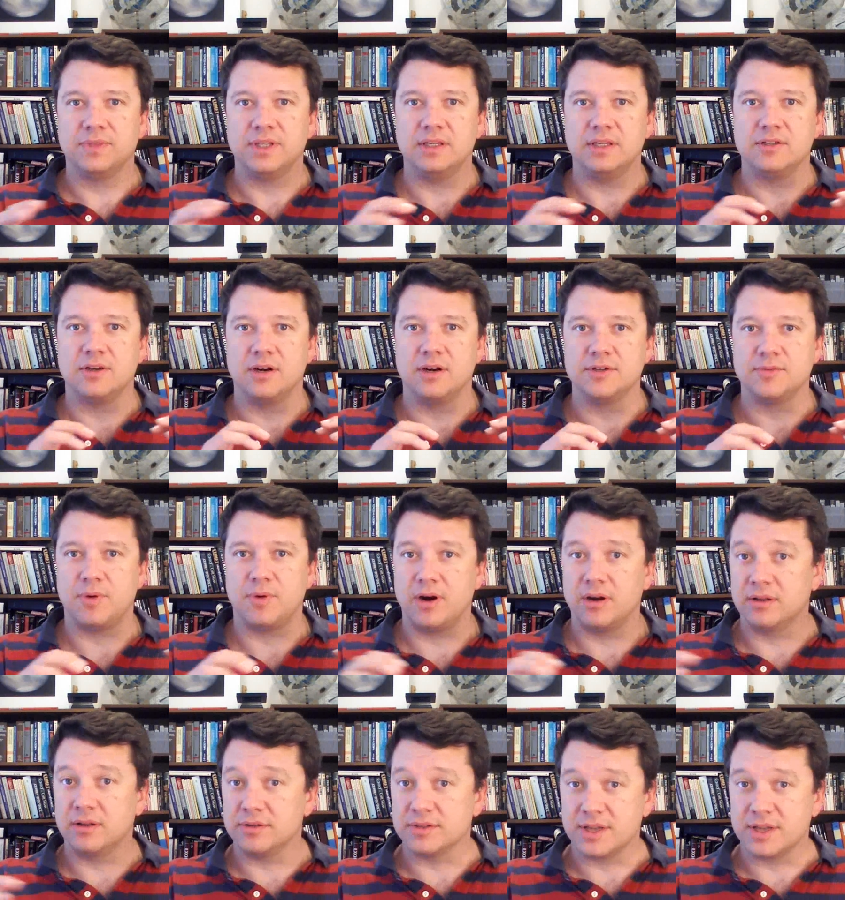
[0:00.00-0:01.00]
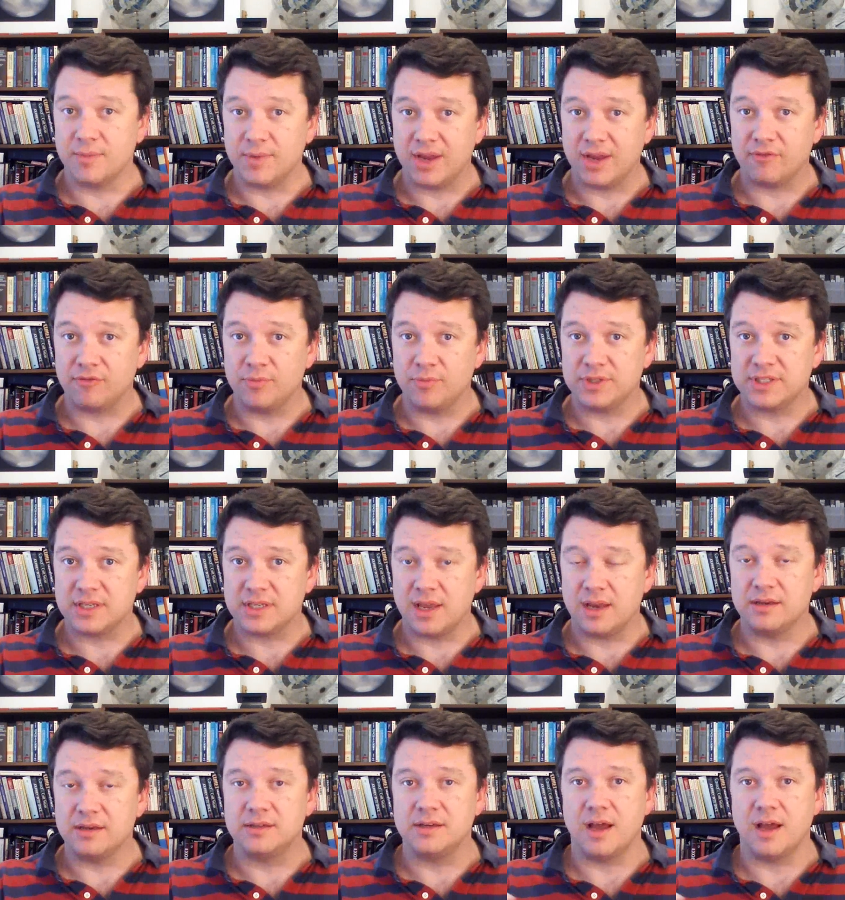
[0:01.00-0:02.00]
the charged particles coming out from the
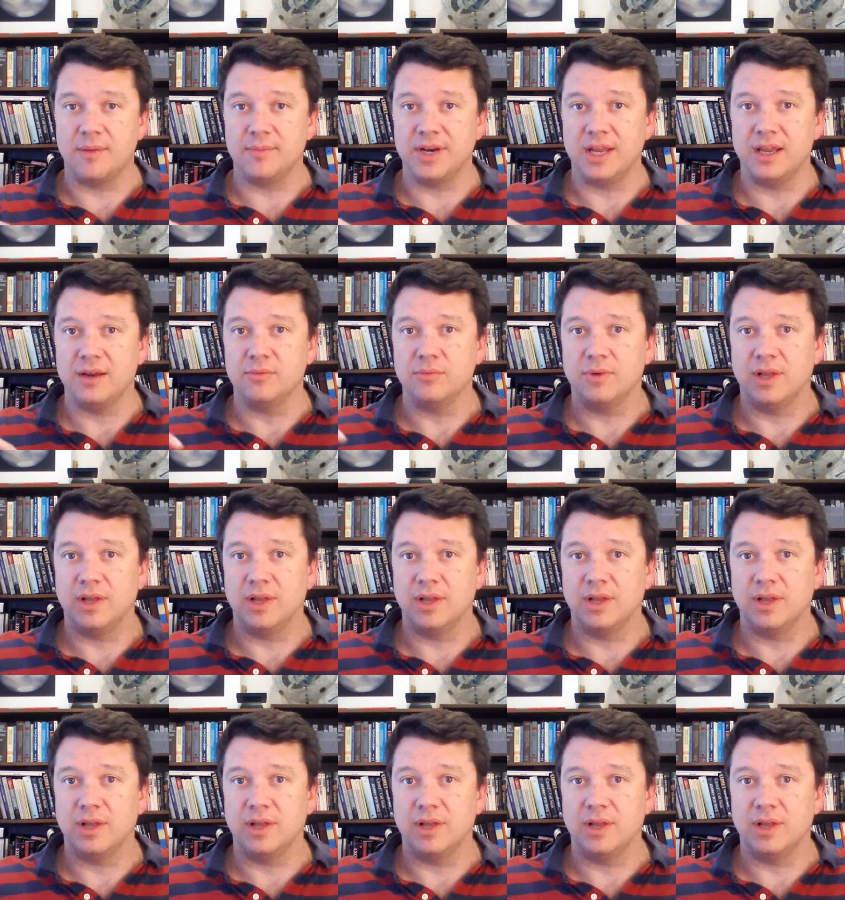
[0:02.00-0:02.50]
Sun dominate